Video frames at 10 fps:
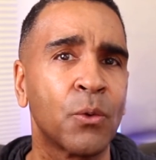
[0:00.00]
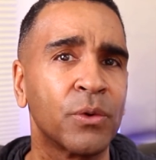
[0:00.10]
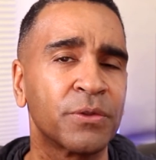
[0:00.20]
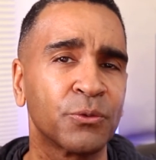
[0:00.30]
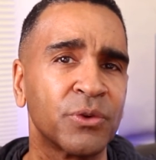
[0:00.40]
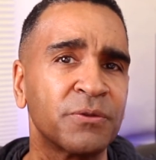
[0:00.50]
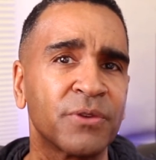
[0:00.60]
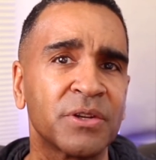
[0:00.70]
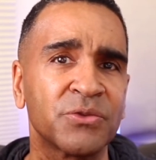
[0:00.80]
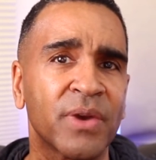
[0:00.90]
with a
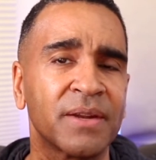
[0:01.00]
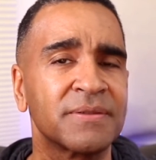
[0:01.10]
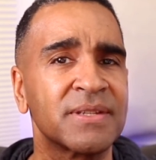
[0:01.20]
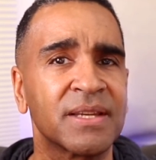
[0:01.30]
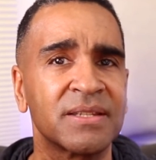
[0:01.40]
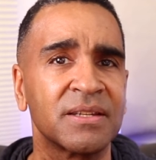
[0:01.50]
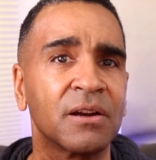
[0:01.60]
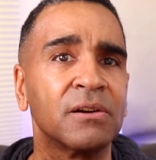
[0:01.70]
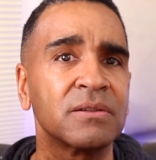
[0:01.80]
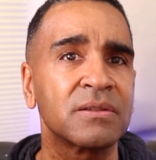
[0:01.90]
refresh rate of 60
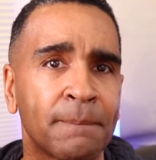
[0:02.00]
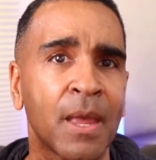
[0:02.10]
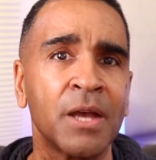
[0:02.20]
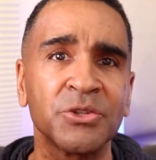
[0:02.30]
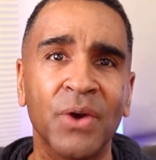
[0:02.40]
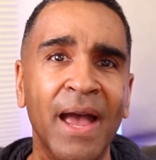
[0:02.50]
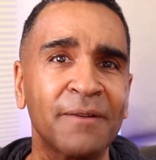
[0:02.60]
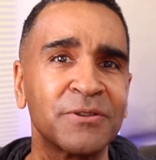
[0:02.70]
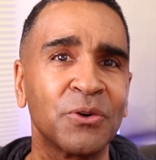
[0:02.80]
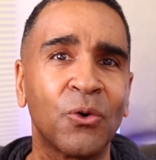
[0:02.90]
Hertz. So
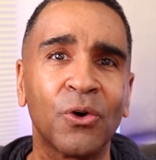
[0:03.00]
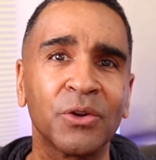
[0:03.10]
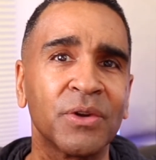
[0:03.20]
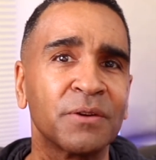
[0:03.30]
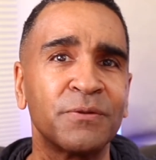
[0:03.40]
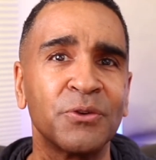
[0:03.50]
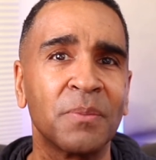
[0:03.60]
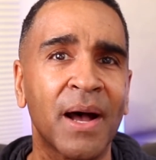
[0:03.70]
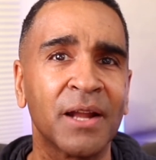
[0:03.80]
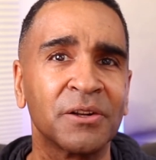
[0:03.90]
after ordering a few
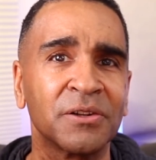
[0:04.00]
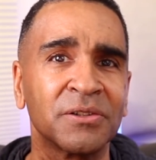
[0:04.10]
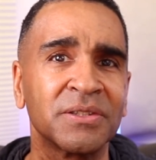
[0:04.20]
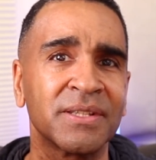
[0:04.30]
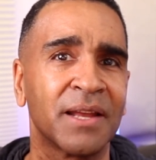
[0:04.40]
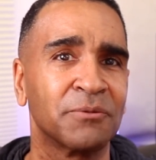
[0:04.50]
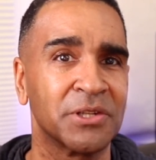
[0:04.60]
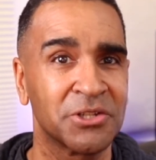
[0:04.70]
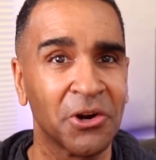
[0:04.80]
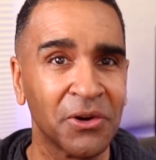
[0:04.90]
monitors and
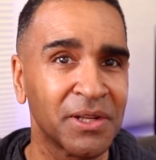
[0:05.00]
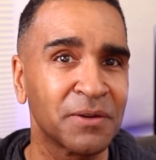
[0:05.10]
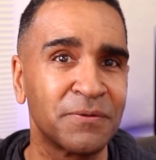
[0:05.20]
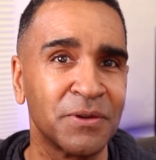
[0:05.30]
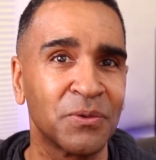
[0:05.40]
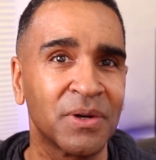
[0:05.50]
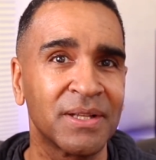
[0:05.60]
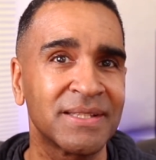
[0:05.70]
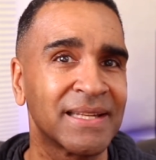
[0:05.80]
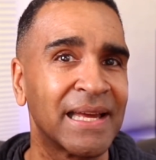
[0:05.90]
returning a few
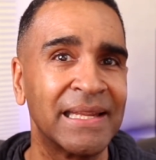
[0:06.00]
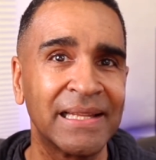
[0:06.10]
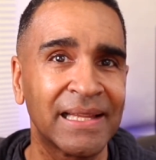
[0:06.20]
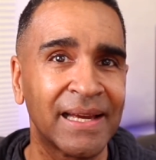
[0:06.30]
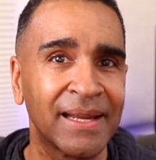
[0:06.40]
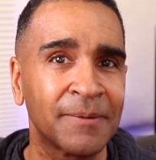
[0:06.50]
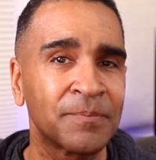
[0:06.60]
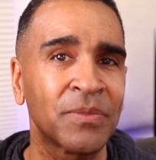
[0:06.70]
ones that I didn't like,